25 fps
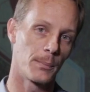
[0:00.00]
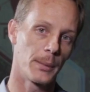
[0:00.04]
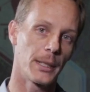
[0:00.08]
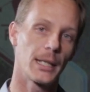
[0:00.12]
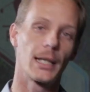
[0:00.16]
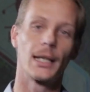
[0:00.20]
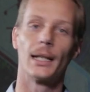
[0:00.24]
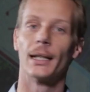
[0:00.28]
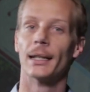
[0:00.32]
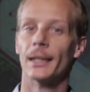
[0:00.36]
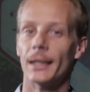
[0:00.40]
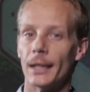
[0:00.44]

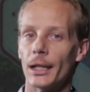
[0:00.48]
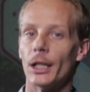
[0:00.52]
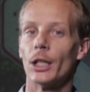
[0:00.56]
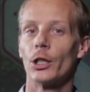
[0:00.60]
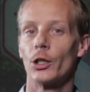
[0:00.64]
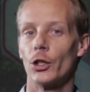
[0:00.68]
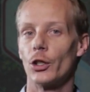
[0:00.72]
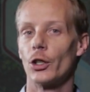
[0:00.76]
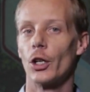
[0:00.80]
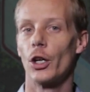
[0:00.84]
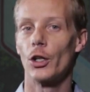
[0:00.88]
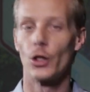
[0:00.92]
bigger,
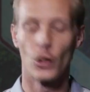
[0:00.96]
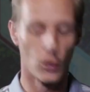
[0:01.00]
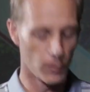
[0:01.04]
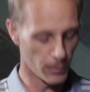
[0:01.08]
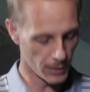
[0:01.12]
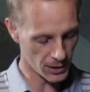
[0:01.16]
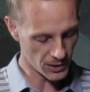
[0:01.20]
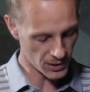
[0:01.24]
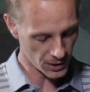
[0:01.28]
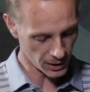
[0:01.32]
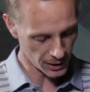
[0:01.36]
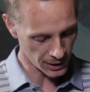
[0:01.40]
you
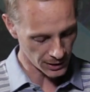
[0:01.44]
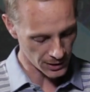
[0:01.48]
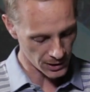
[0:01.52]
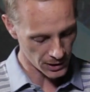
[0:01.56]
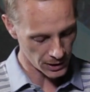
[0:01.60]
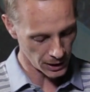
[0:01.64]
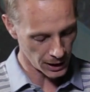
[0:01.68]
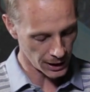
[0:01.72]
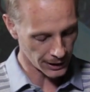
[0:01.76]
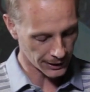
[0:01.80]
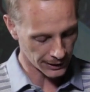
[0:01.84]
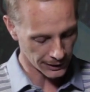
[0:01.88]
miss it at
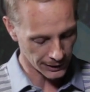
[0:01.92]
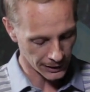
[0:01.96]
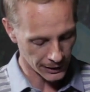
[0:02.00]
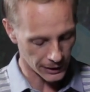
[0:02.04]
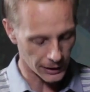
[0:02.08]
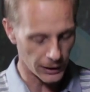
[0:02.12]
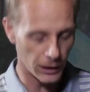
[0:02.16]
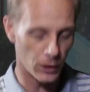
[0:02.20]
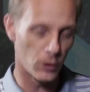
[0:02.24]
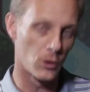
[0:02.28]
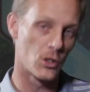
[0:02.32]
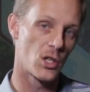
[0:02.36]
slightly
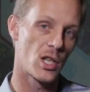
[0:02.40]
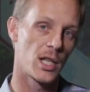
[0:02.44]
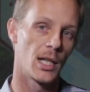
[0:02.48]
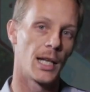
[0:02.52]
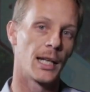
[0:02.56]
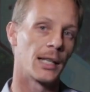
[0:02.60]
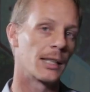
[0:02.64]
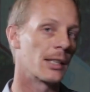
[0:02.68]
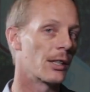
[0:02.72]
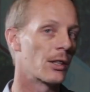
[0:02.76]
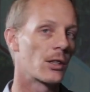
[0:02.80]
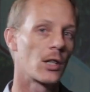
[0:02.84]
heely or
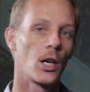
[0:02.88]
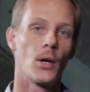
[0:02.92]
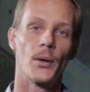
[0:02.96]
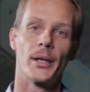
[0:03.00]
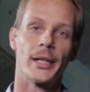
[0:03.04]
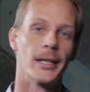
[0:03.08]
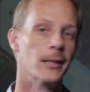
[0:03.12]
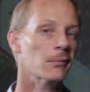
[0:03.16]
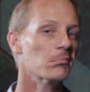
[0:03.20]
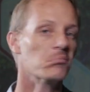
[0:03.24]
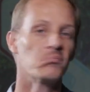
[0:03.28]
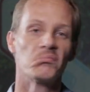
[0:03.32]
slightly
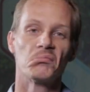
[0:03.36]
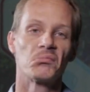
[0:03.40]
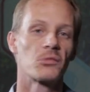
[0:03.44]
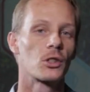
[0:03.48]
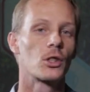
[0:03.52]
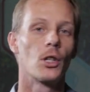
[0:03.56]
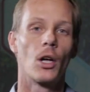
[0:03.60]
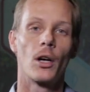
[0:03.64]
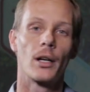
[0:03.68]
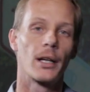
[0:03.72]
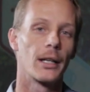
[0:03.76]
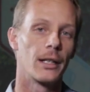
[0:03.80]
toey, it's
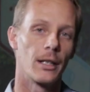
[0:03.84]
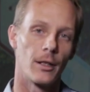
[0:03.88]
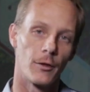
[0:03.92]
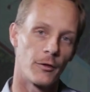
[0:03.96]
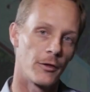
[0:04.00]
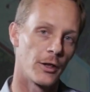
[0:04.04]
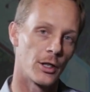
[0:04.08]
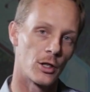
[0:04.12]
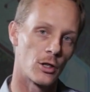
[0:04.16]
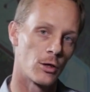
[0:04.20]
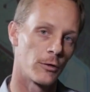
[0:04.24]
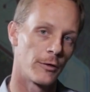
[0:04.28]
not going to
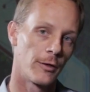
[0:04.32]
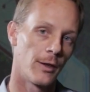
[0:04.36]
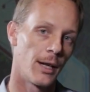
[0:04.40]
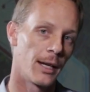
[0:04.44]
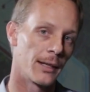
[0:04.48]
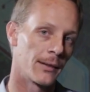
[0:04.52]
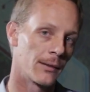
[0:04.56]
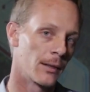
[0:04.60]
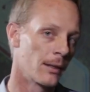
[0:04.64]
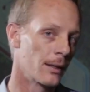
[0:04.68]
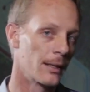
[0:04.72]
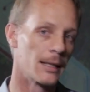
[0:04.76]
affect your
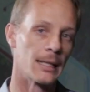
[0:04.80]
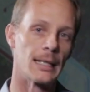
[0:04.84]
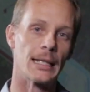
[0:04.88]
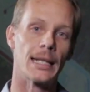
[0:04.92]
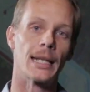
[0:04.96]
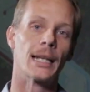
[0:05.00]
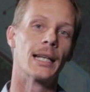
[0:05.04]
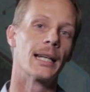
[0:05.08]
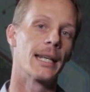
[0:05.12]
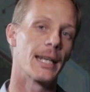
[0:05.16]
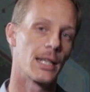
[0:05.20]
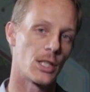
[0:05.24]
flight
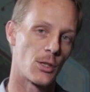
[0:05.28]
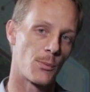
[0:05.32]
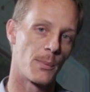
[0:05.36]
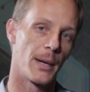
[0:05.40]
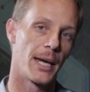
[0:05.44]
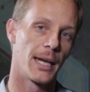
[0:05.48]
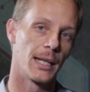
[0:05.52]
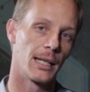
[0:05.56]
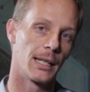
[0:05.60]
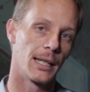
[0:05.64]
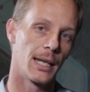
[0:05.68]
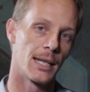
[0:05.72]
nearly as
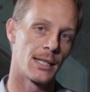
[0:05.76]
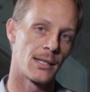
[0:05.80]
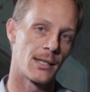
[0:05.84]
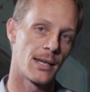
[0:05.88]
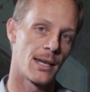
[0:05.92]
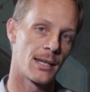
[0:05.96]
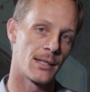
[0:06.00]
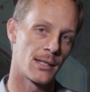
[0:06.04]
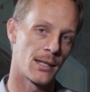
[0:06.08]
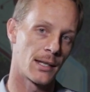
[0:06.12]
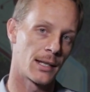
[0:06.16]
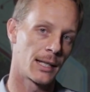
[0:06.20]
badly as
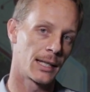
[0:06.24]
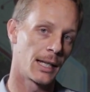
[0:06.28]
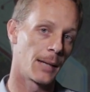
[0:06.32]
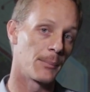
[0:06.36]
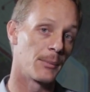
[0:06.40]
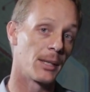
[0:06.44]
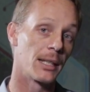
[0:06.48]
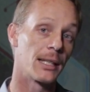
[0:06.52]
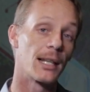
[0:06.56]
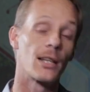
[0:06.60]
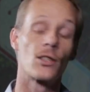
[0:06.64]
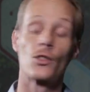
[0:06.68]
a club
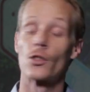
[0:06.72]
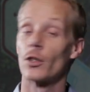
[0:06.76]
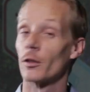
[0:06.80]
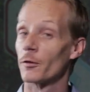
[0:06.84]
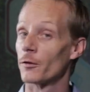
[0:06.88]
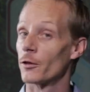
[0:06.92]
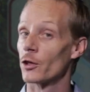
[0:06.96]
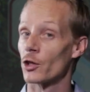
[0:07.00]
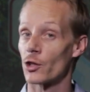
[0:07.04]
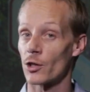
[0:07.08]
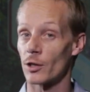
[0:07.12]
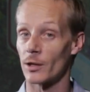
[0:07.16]
that does not
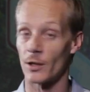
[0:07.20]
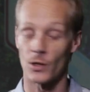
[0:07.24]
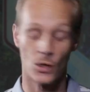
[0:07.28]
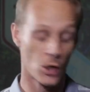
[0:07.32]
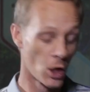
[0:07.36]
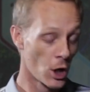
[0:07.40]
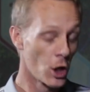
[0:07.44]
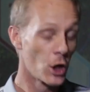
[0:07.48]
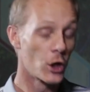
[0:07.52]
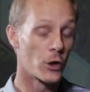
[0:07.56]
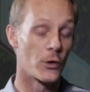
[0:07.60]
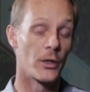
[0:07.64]
feature this.
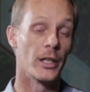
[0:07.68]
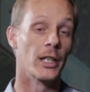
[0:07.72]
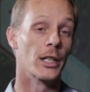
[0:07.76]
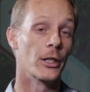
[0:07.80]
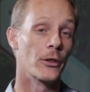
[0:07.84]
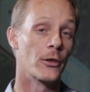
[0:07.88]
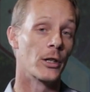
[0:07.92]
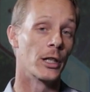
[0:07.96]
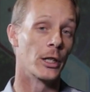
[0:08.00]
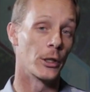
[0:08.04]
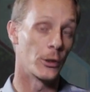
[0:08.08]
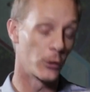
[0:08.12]
Really,
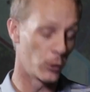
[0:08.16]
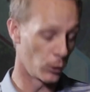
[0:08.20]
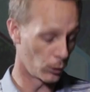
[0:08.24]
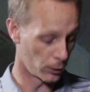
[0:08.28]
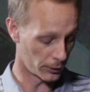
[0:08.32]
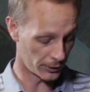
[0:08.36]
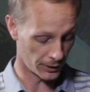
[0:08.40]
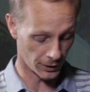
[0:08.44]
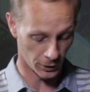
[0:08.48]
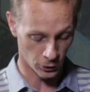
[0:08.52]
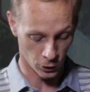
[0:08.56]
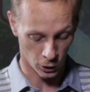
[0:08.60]
really cool
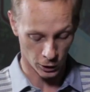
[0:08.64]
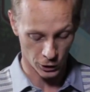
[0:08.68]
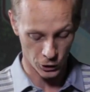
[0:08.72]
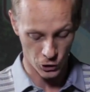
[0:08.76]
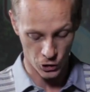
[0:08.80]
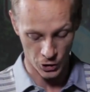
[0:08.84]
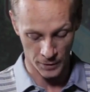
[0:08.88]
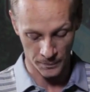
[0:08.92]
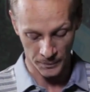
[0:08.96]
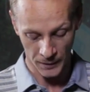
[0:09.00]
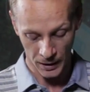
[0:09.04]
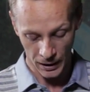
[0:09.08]

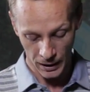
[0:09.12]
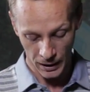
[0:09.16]
technology.